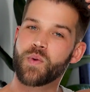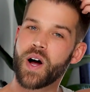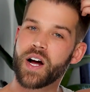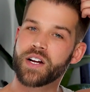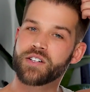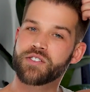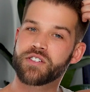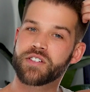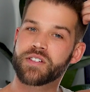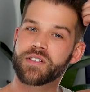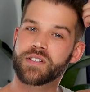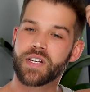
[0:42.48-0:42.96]

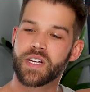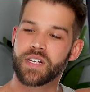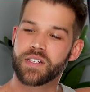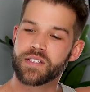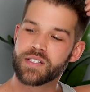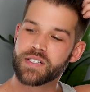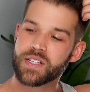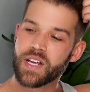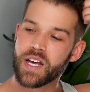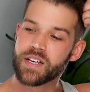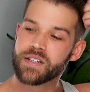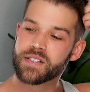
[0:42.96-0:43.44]
watches and
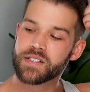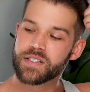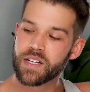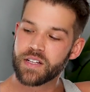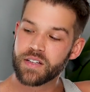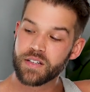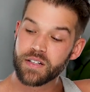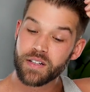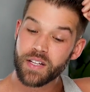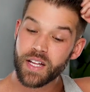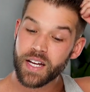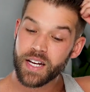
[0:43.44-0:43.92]
says
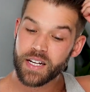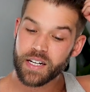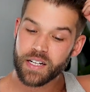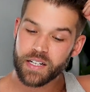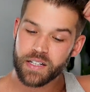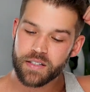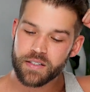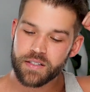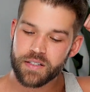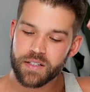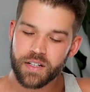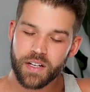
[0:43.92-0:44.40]
that the light
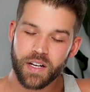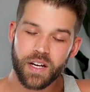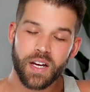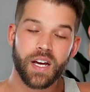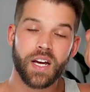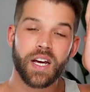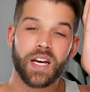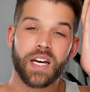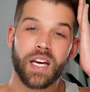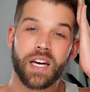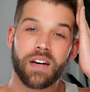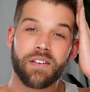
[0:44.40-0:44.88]
is
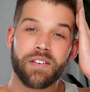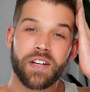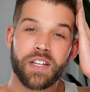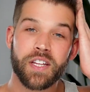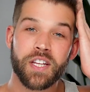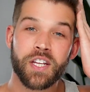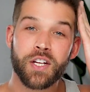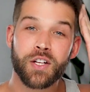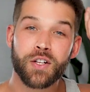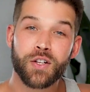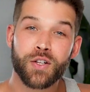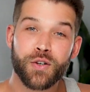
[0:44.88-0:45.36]
giving
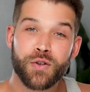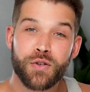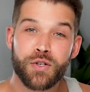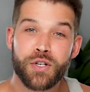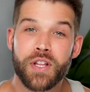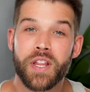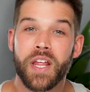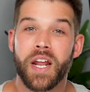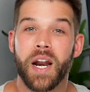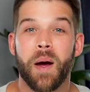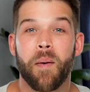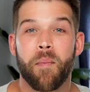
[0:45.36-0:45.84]
the
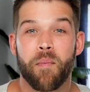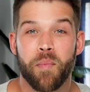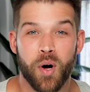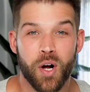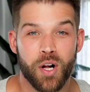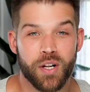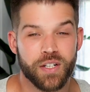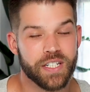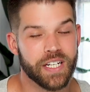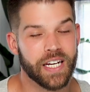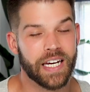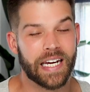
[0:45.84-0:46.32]
illusion that I'm
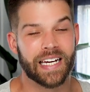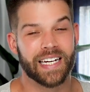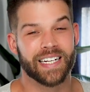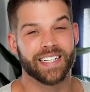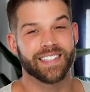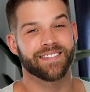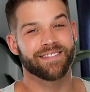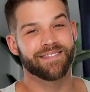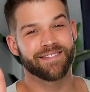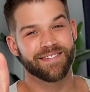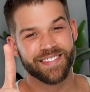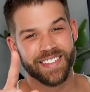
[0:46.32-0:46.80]
balding,
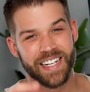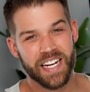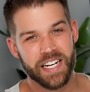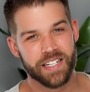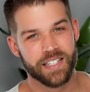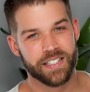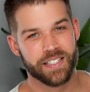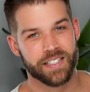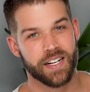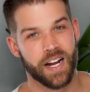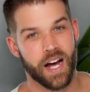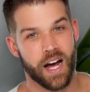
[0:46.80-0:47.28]
and
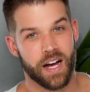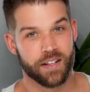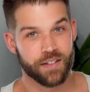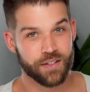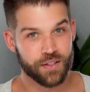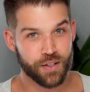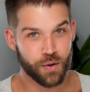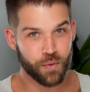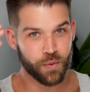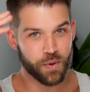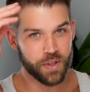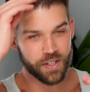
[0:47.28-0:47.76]
it's not.
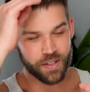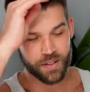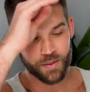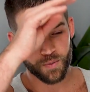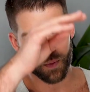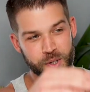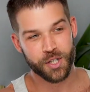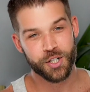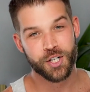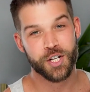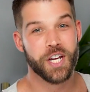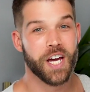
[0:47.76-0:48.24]
So
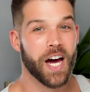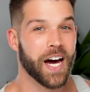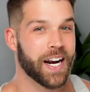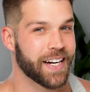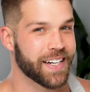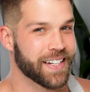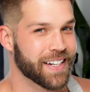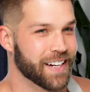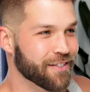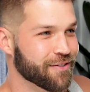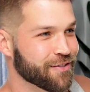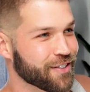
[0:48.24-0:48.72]
we should cut
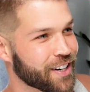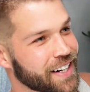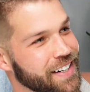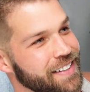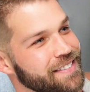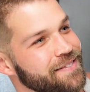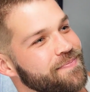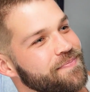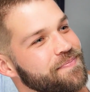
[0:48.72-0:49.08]
it different.